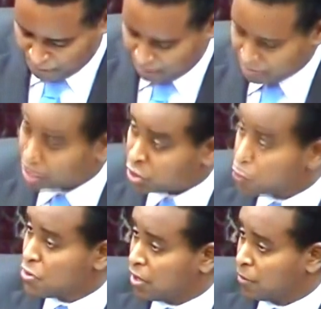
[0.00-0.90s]
that you
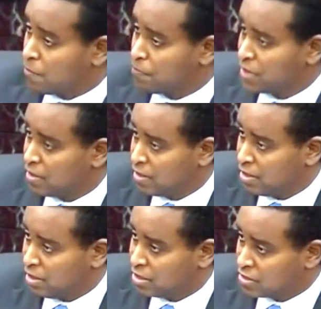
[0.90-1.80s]
know,
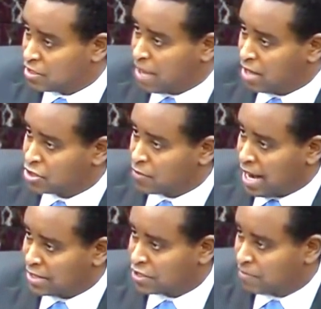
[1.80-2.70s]
as lead manager
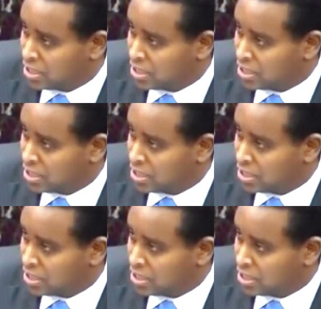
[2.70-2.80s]
Raskin mentioned,